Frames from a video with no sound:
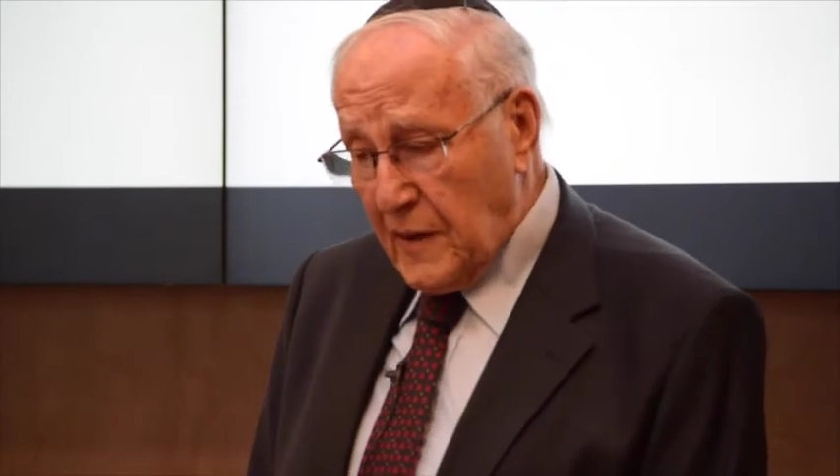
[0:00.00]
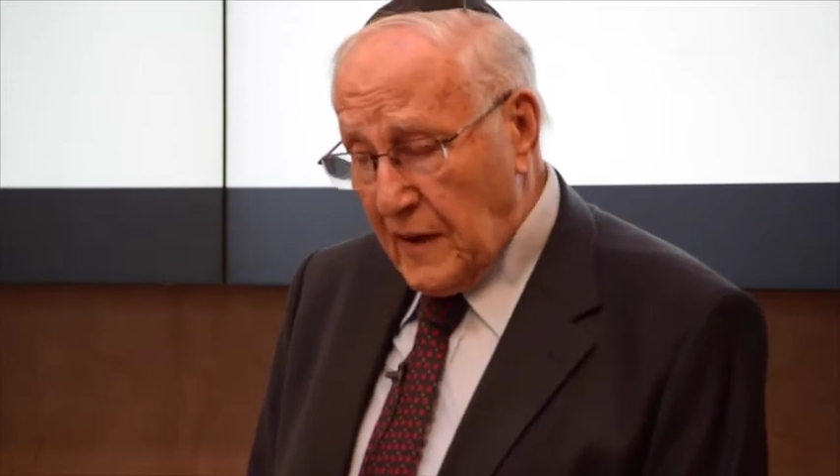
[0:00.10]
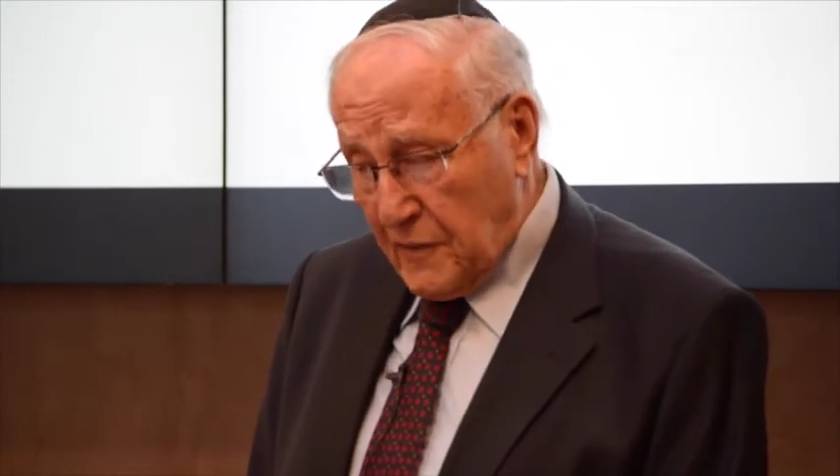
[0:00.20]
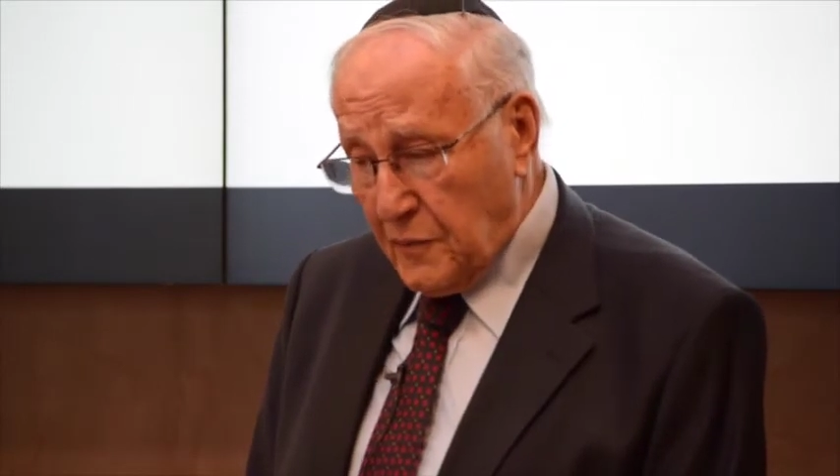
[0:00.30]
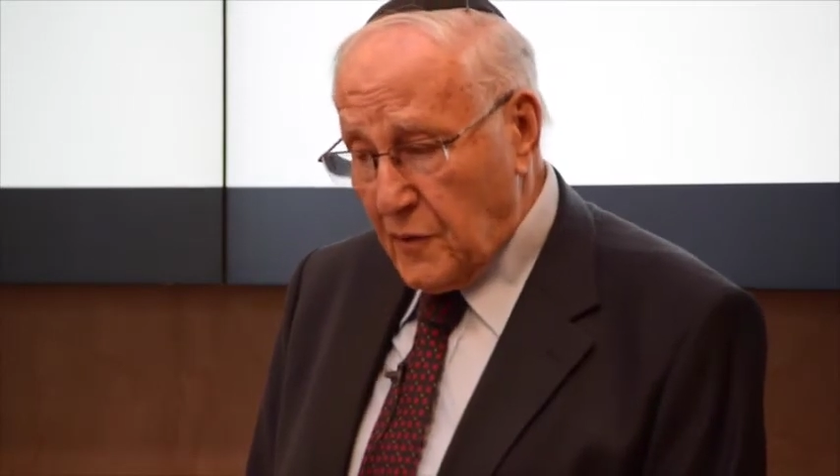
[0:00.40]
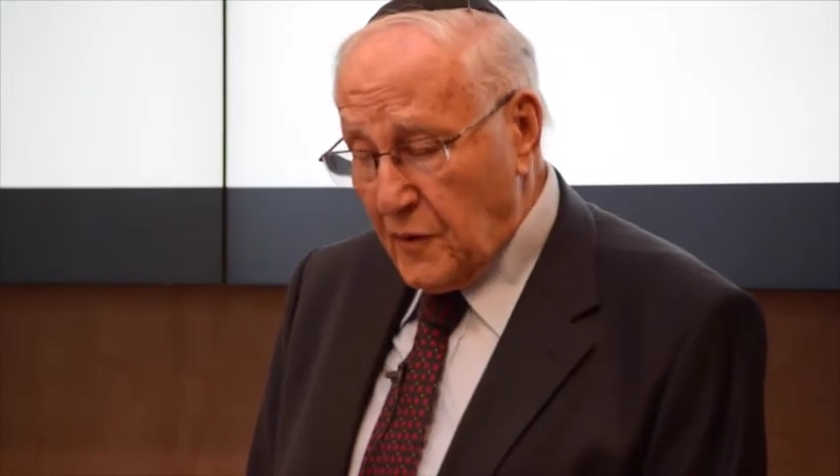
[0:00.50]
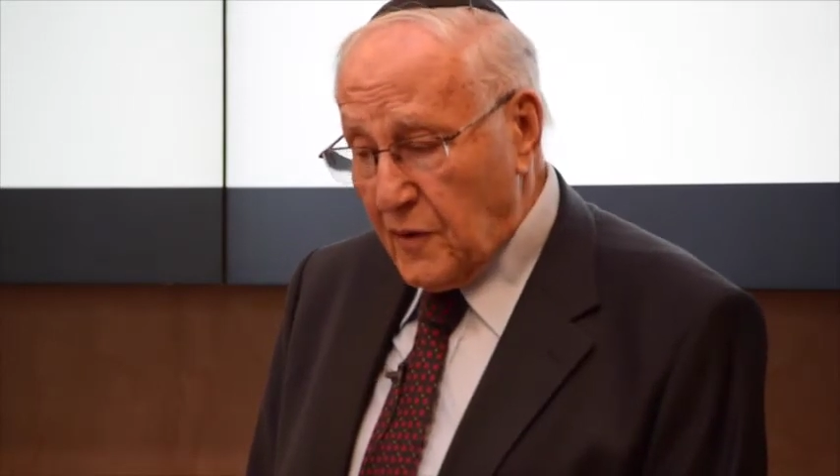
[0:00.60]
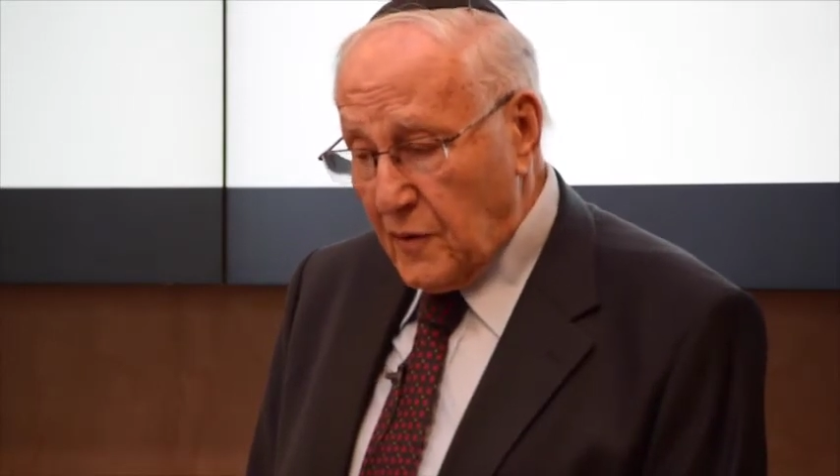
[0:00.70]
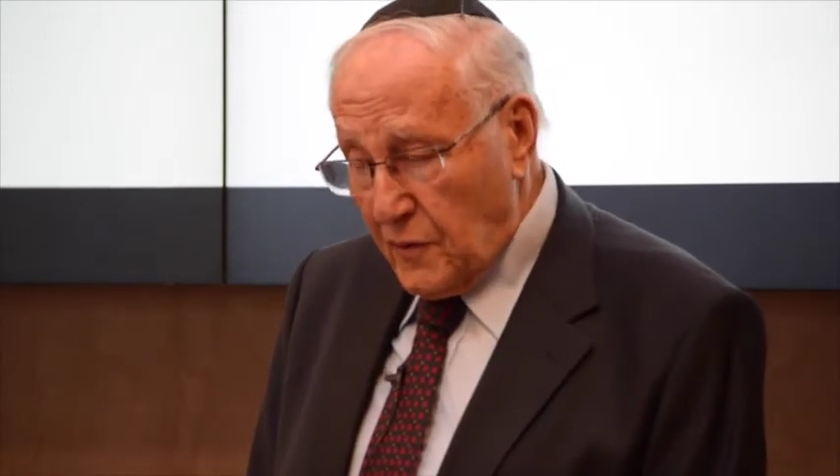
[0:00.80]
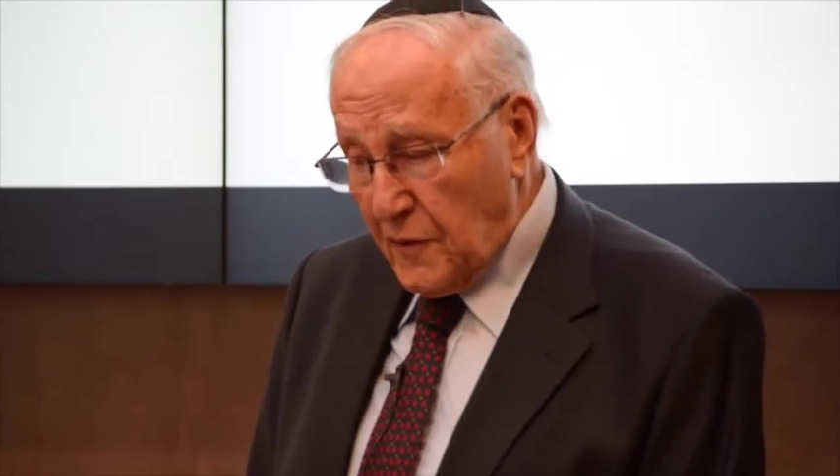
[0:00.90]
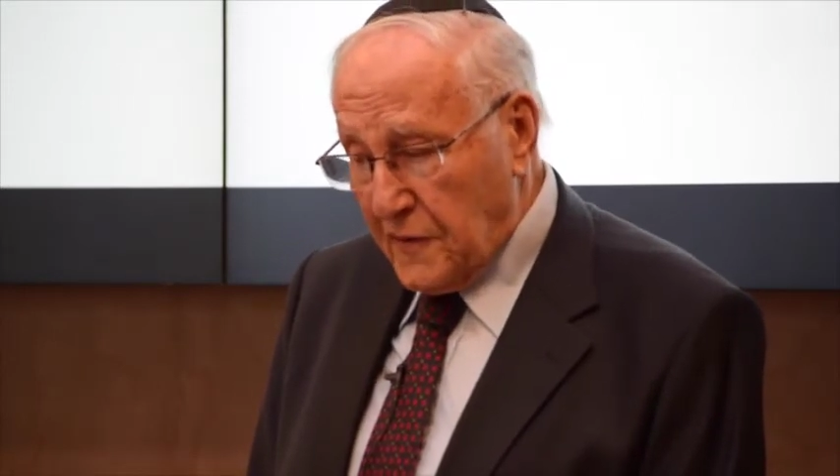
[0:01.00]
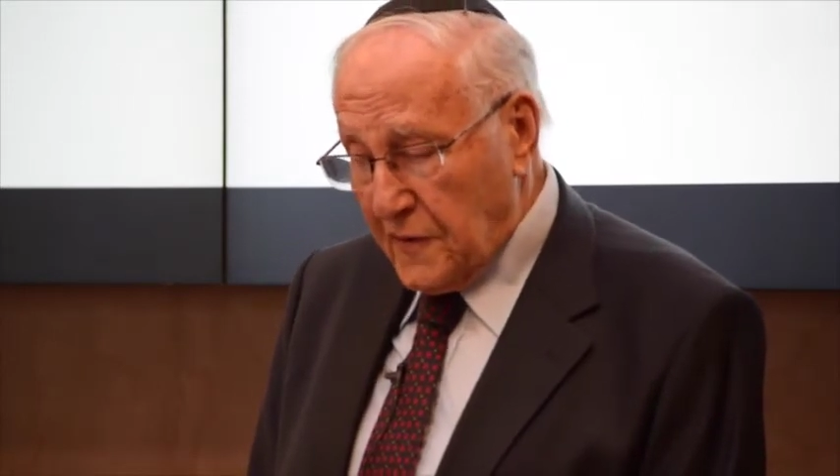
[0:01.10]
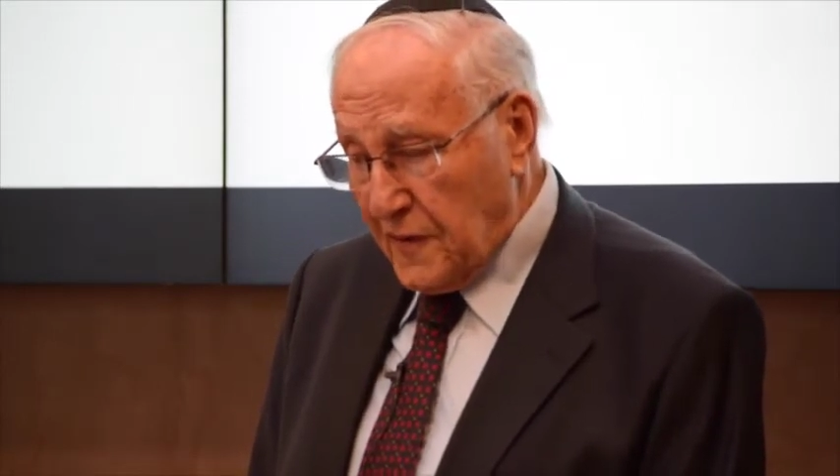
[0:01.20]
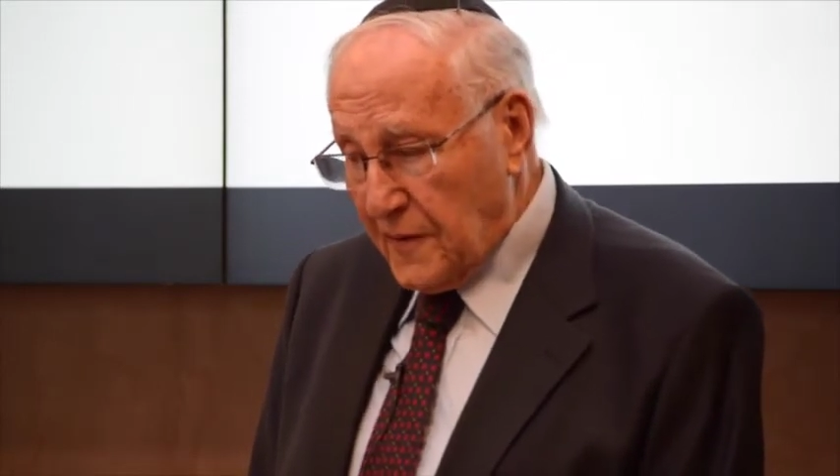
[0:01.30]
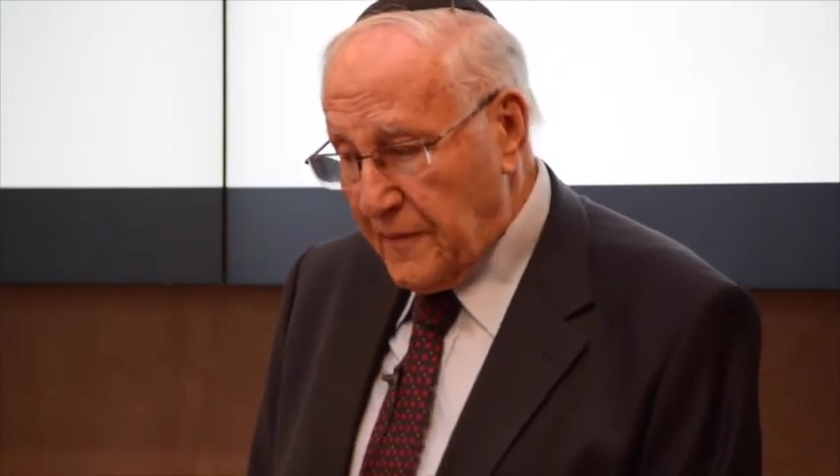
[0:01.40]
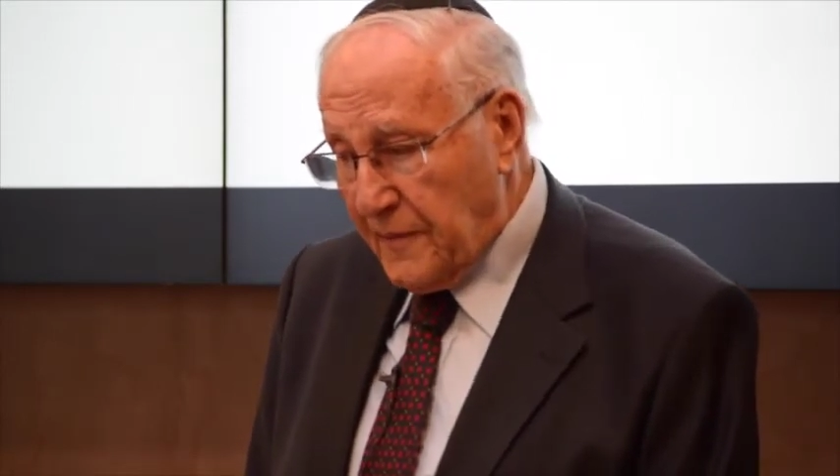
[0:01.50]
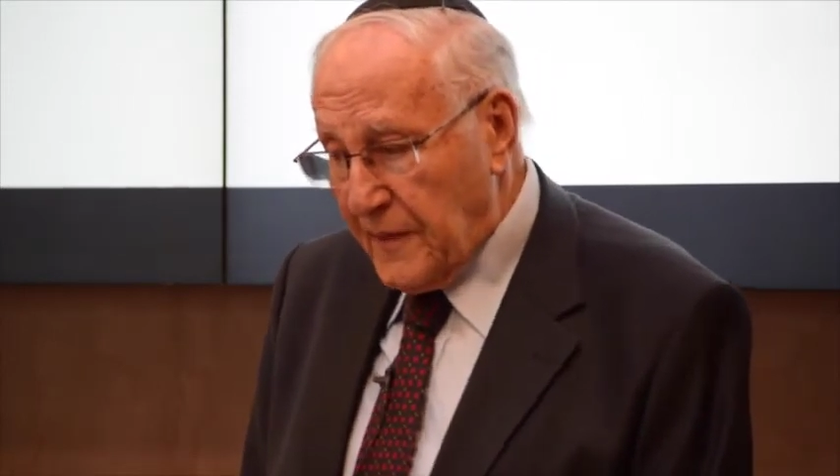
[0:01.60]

that war also